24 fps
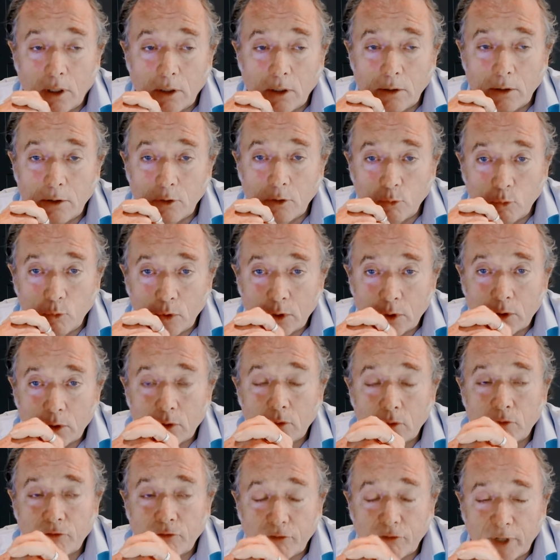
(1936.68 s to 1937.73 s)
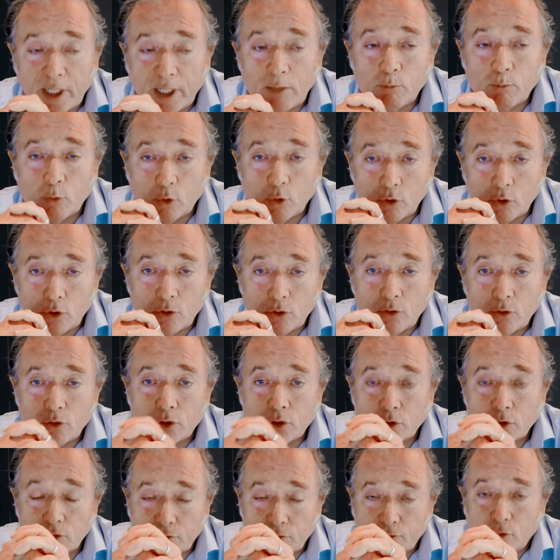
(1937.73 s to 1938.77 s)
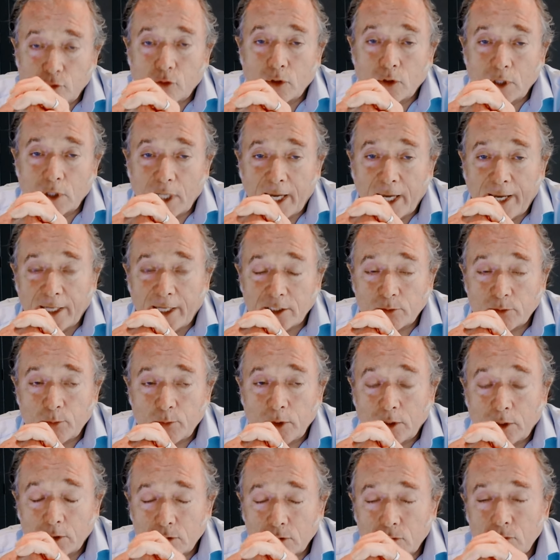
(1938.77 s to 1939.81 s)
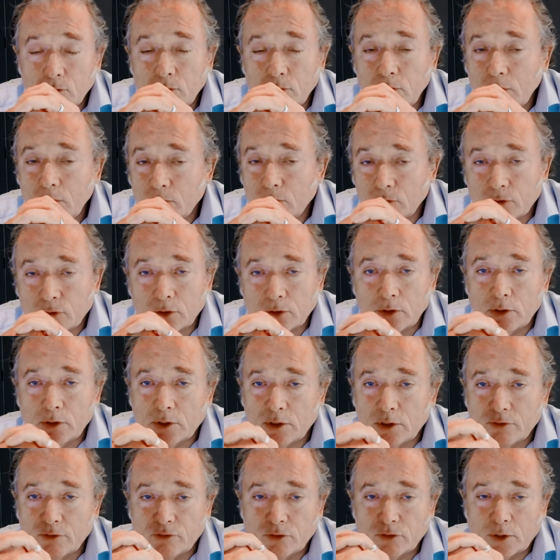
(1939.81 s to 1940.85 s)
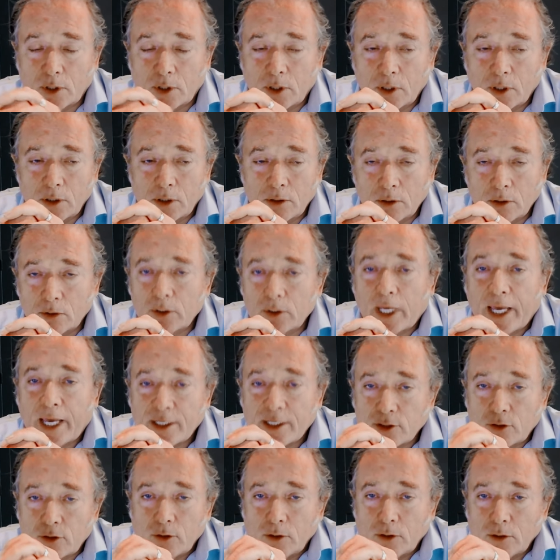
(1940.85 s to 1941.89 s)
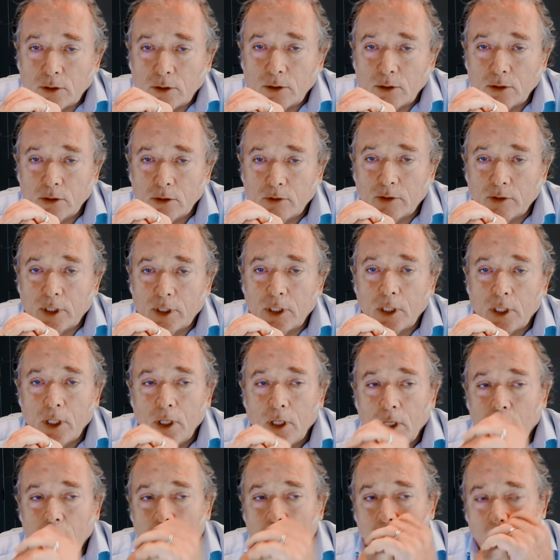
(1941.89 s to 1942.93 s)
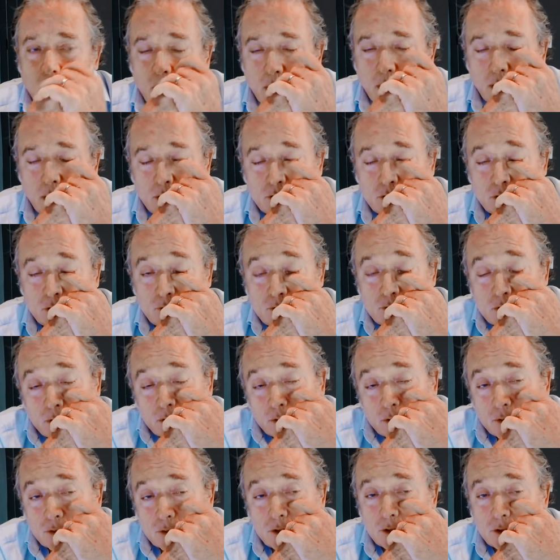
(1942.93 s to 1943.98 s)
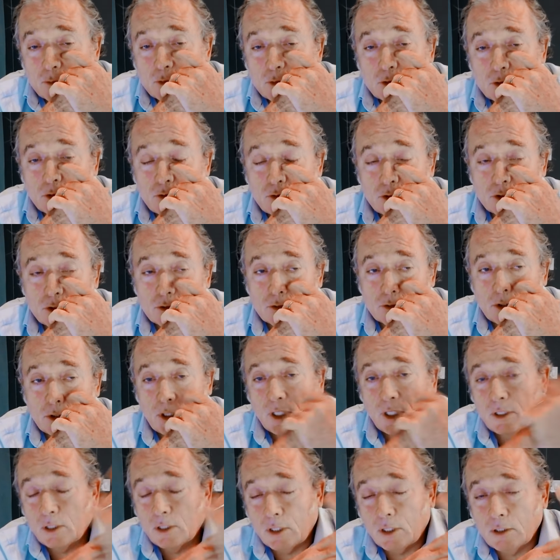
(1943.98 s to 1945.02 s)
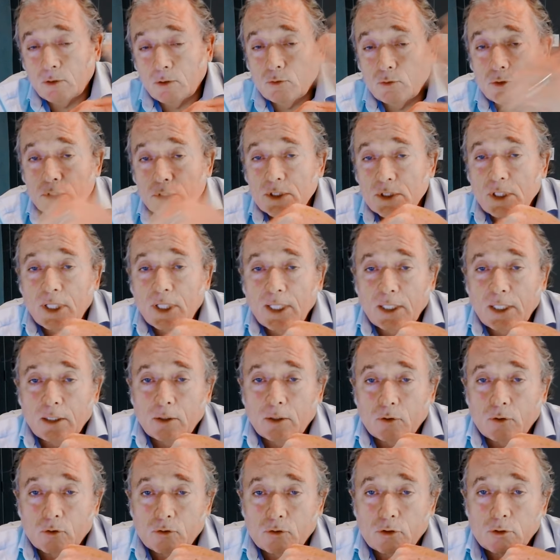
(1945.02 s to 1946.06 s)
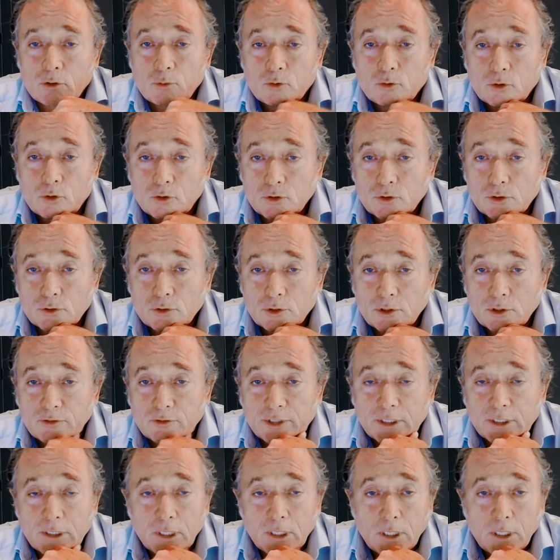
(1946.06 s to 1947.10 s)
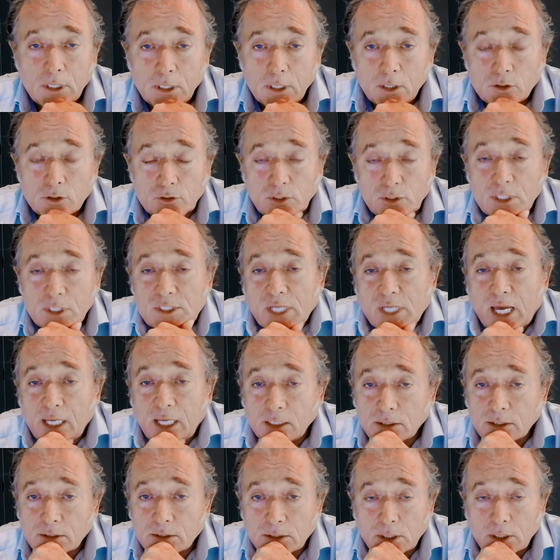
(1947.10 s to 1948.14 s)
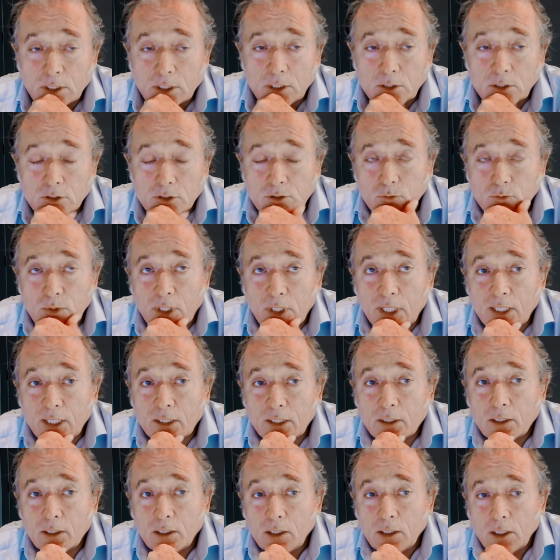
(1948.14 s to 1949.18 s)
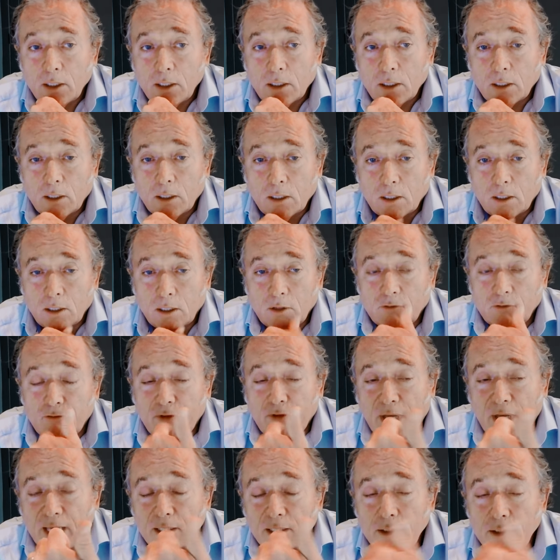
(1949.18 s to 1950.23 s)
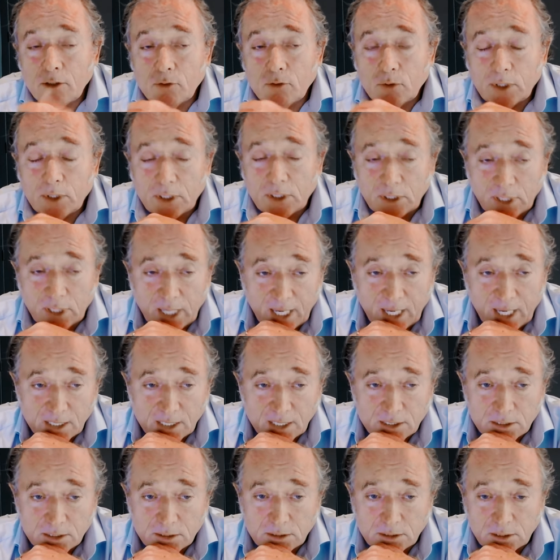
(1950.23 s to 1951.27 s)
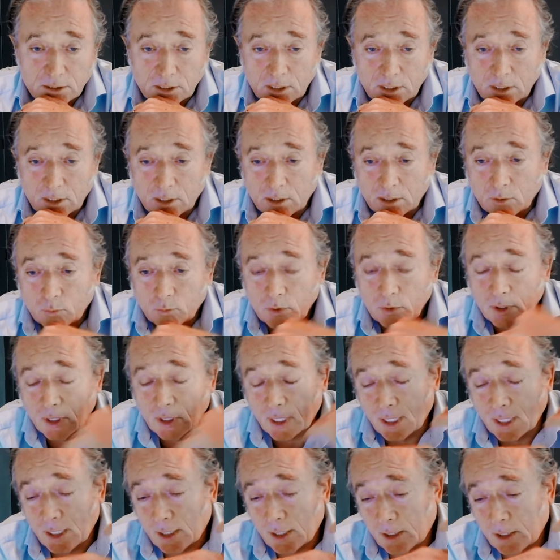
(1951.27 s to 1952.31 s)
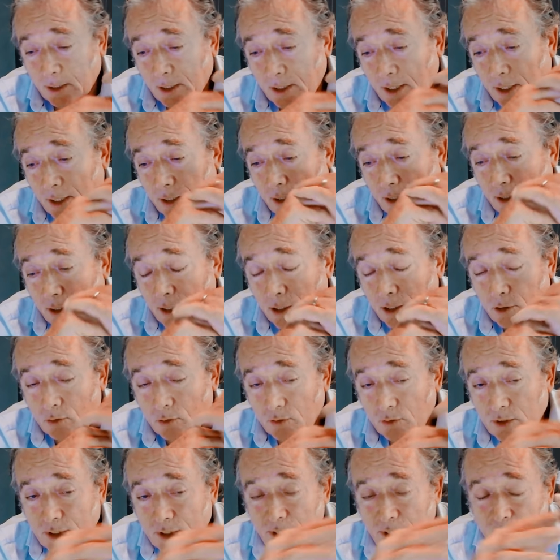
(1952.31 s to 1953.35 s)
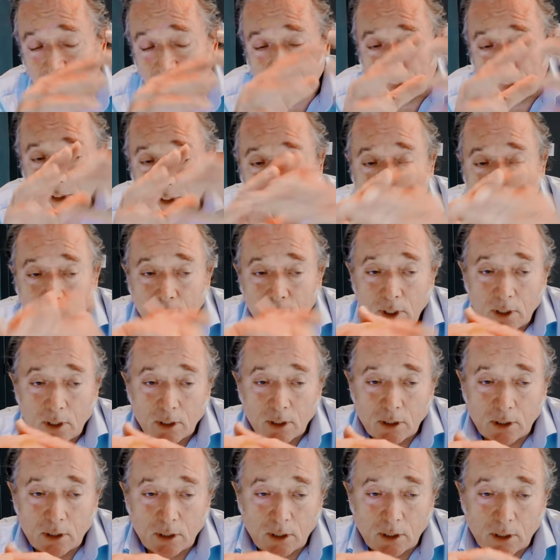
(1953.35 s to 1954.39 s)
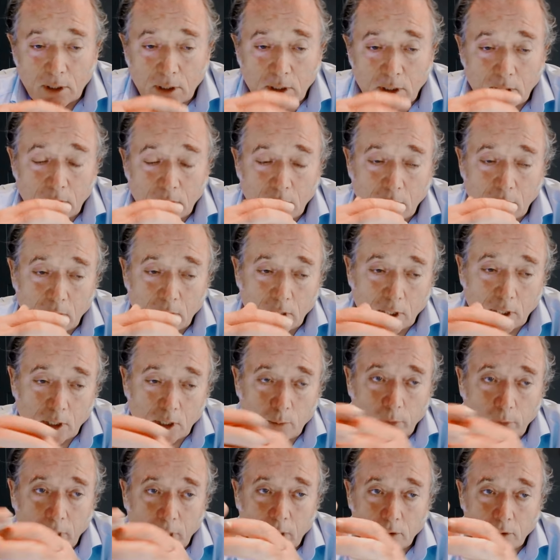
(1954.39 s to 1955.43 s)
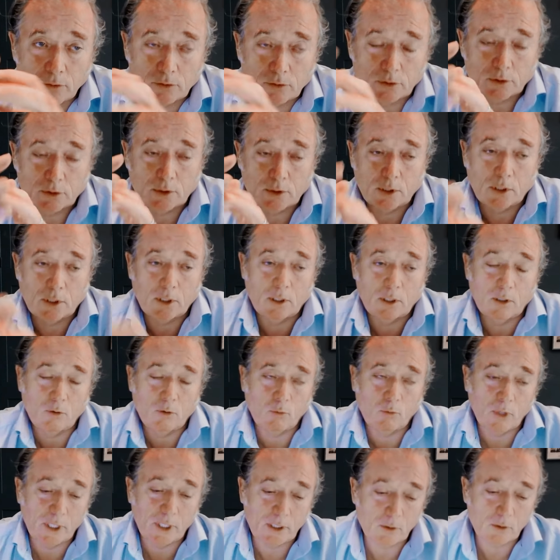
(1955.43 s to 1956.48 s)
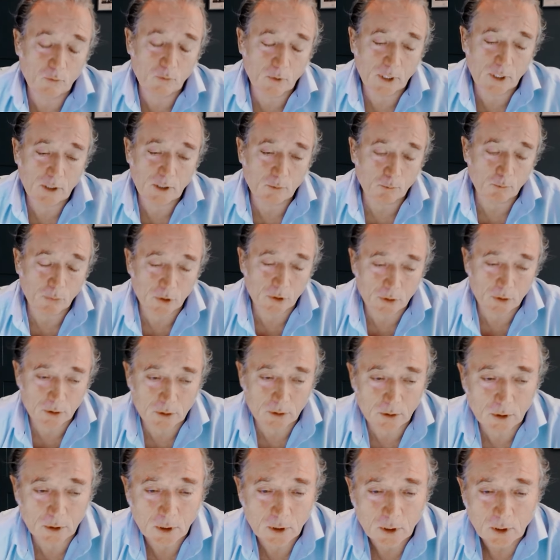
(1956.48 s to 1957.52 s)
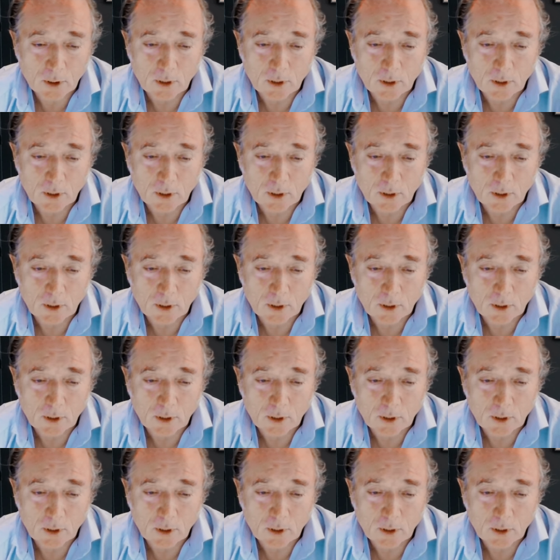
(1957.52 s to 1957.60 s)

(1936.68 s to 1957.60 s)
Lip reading: you will find more uses for gas because all the alternatives are not as good, right? So there's a long-term growth story, and who doesn't like a long-term growth story, right? So that's gas. So we like value in gas. We like that EQT thing about where you burn